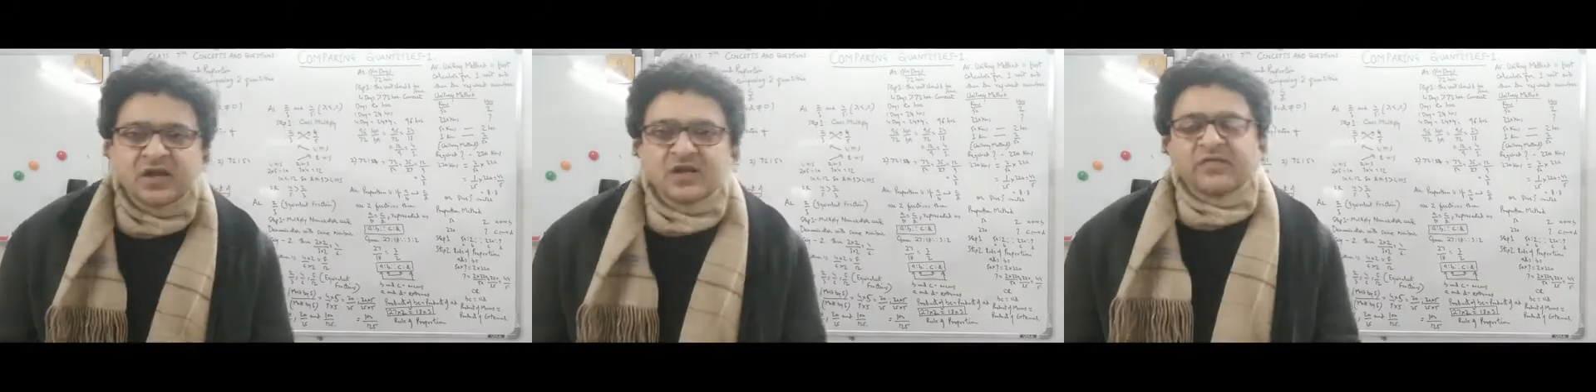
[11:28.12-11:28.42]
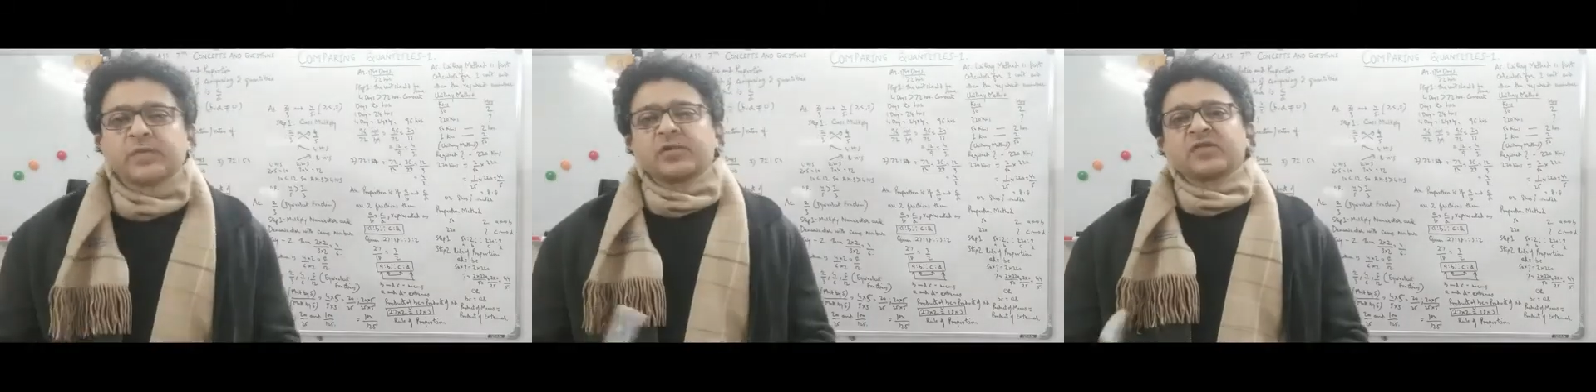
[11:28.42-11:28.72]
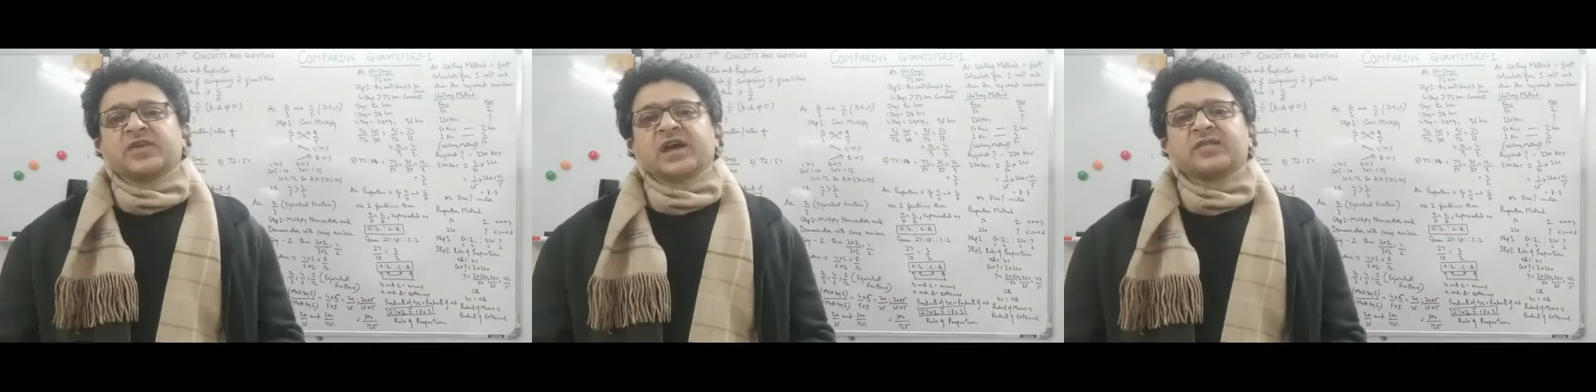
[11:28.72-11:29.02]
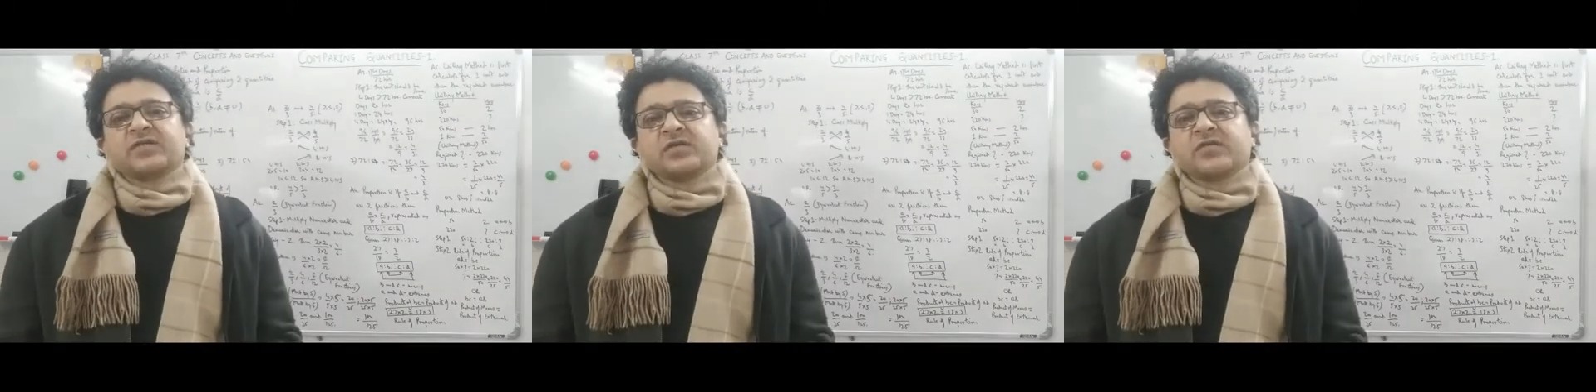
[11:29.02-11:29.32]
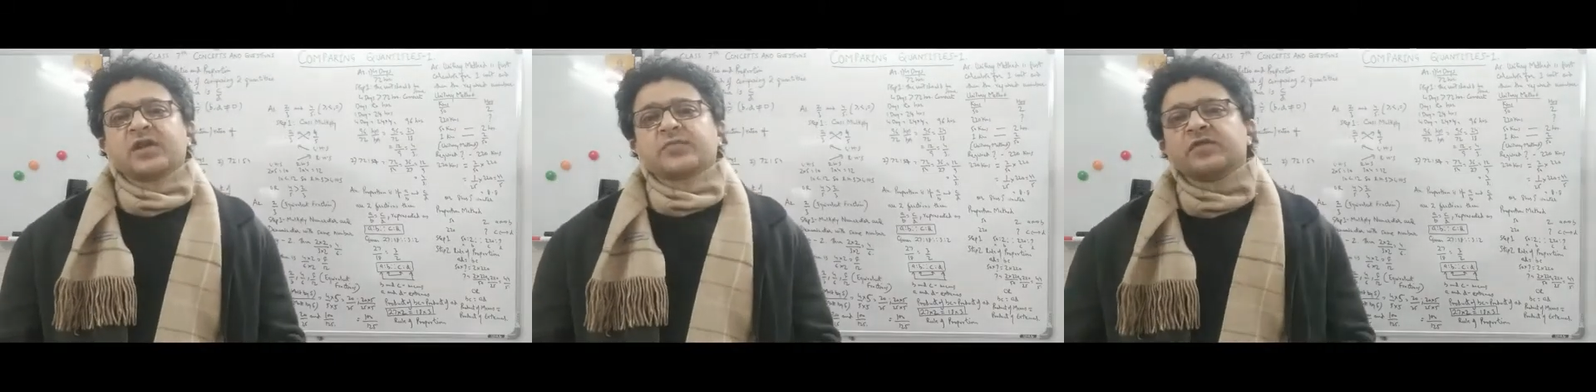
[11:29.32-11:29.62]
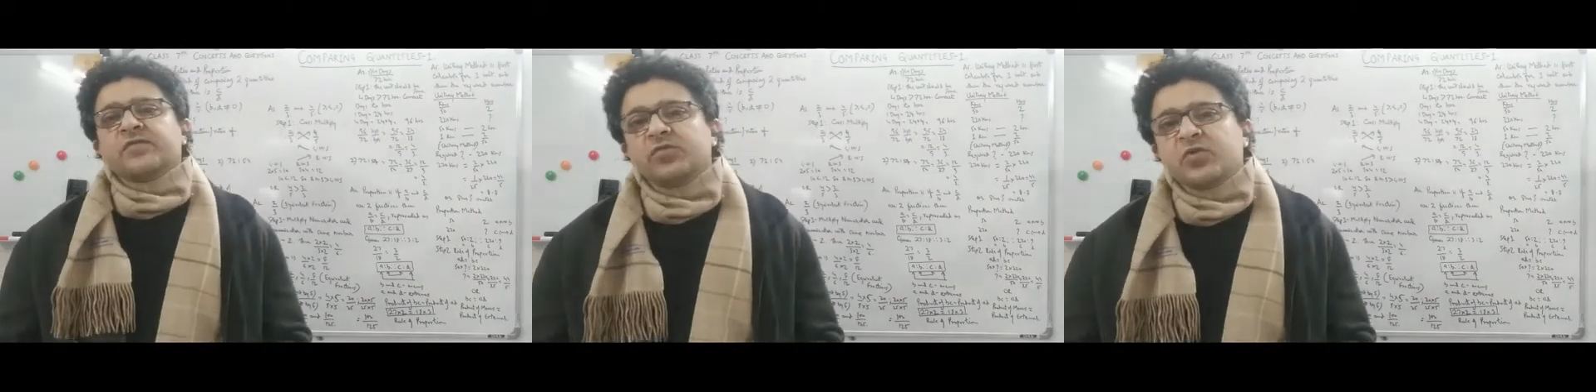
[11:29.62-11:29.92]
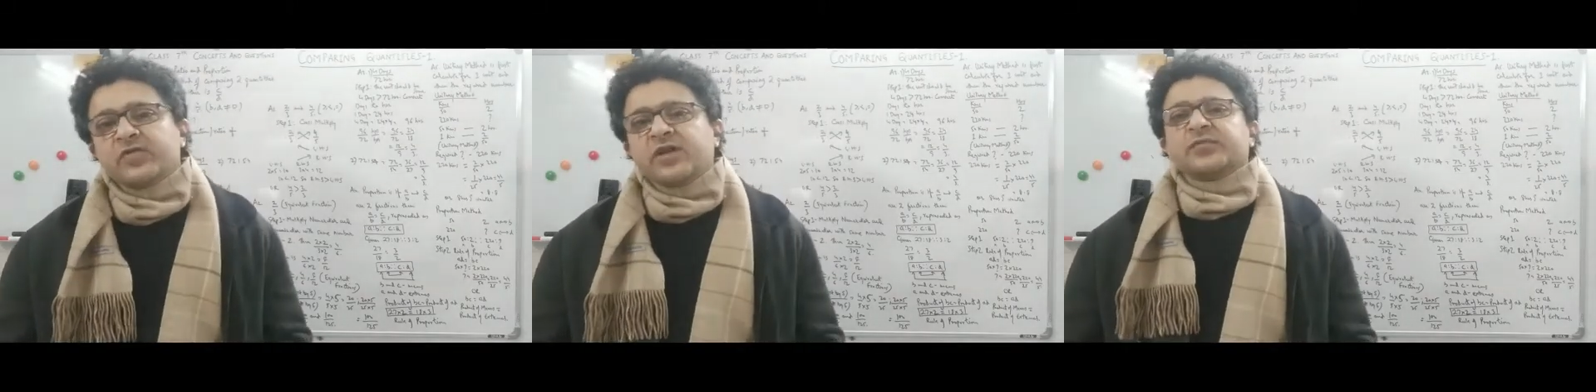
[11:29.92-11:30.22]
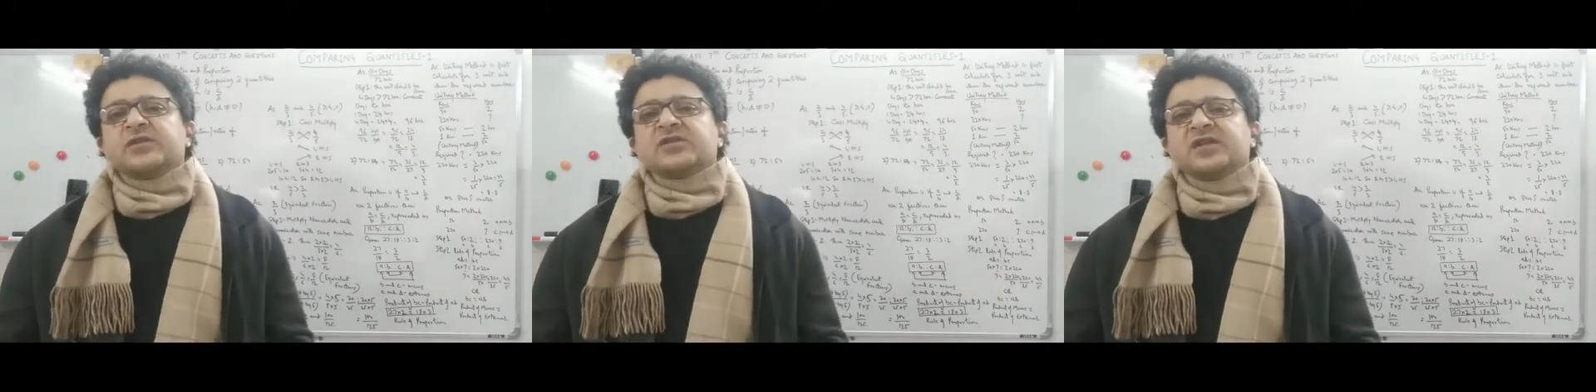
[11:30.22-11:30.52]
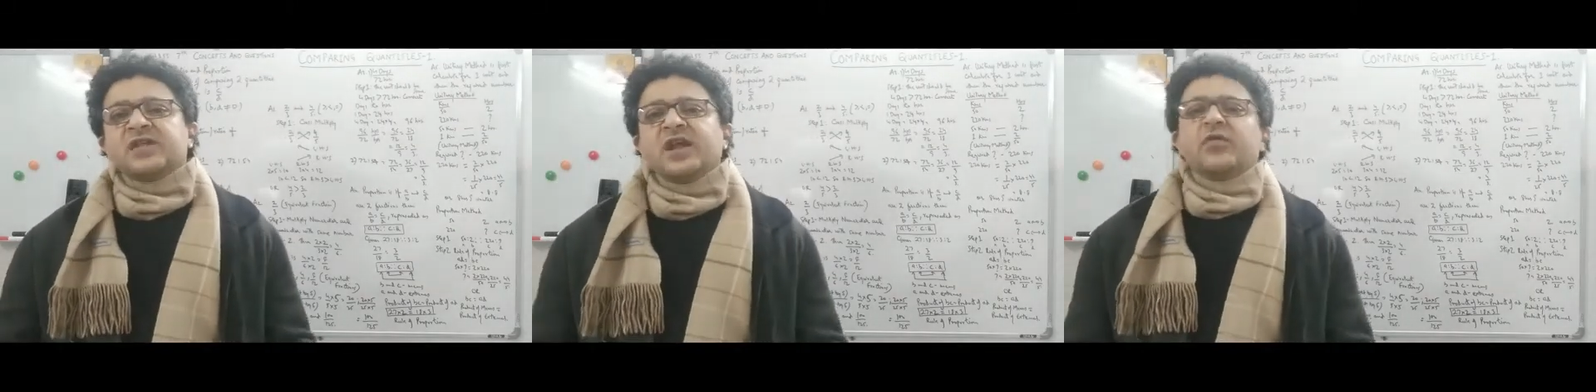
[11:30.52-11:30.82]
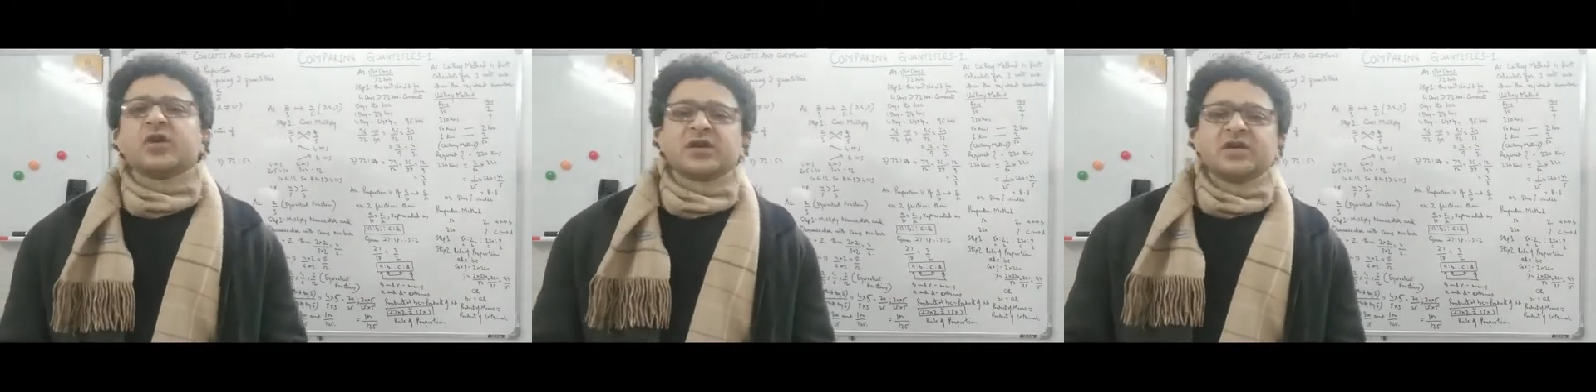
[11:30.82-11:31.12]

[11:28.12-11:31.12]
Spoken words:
1 upon 5, 1 upon 4, 1 upon 3. They are what?